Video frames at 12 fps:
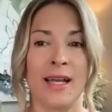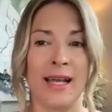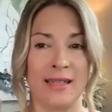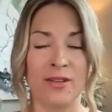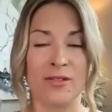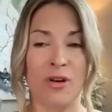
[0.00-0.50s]

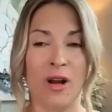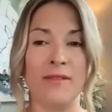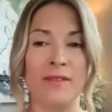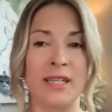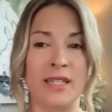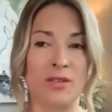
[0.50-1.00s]
And they'll
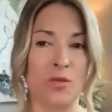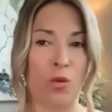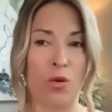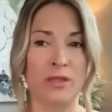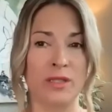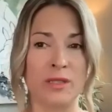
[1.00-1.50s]
gravitate
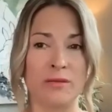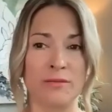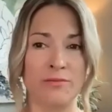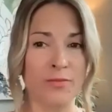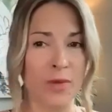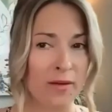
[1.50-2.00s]
towards you,
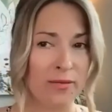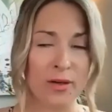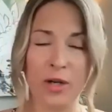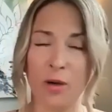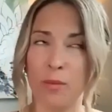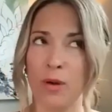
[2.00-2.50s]
not for
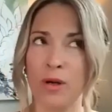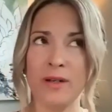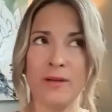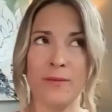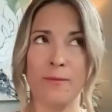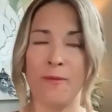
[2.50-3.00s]
your
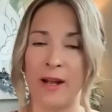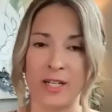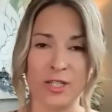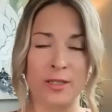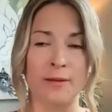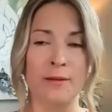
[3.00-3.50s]

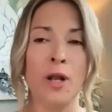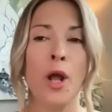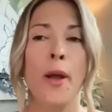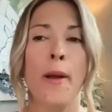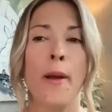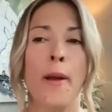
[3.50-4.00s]
perfection,
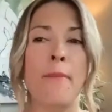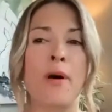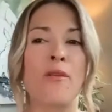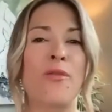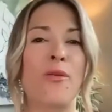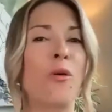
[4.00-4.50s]

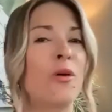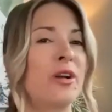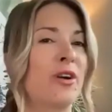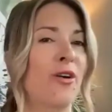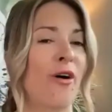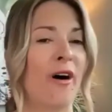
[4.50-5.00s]
but for
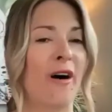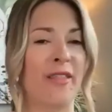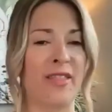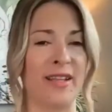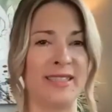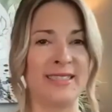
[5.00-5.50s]
your
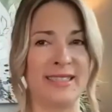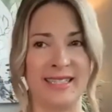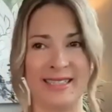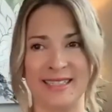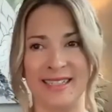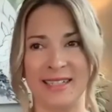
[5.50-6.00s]

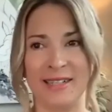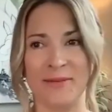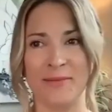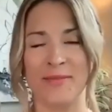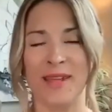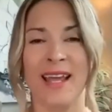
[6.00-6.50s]
authenticity.
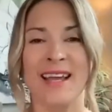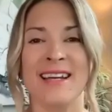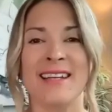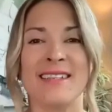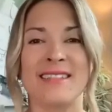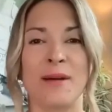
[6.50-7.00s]

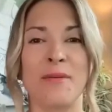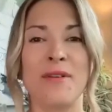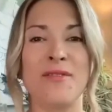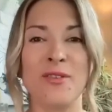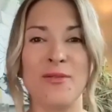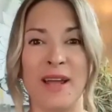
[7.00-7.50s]
Some
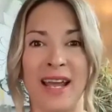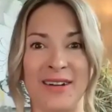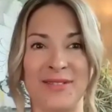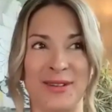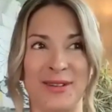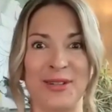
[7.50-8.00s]
of you may
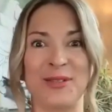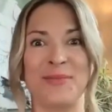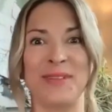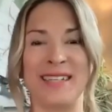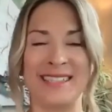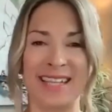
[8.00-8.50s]
have heard
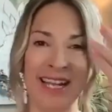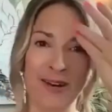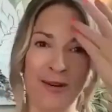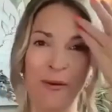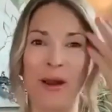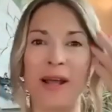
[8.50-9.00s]
me say
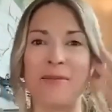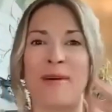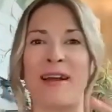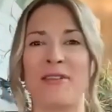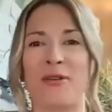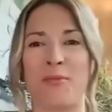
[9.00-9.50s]
or read
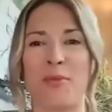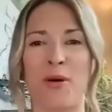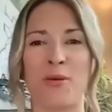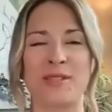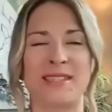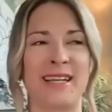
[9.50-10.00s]
my other
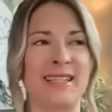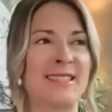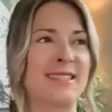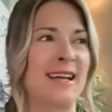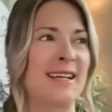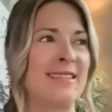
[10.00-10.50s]
post that
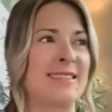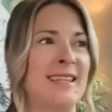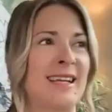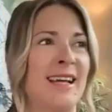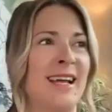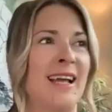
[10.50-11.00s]
says,
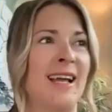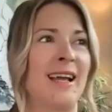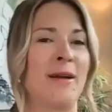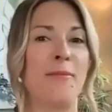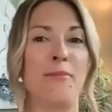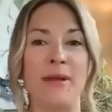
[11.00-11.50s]

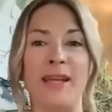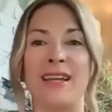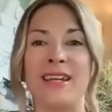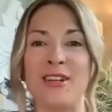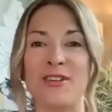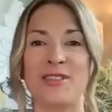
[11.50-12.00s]

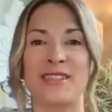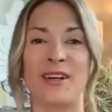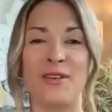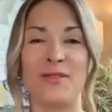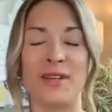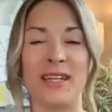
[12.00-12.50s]
being
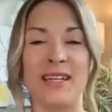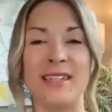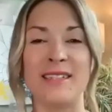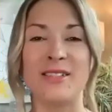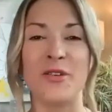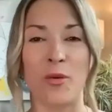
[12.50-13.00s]
yourself
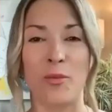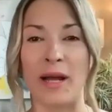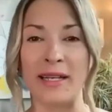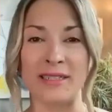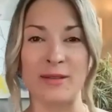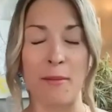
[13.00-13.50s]
is your
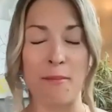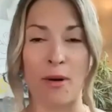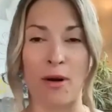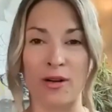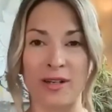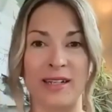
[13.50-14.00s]
best
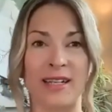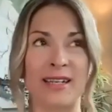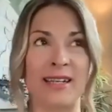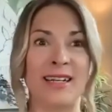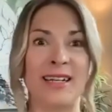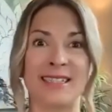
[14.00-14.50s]

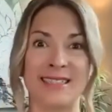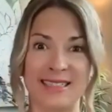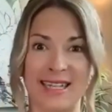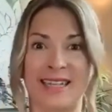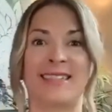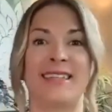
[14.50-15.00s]
marketing
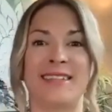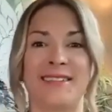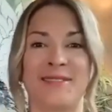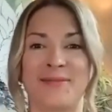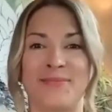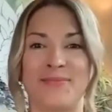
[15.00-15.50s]
technique,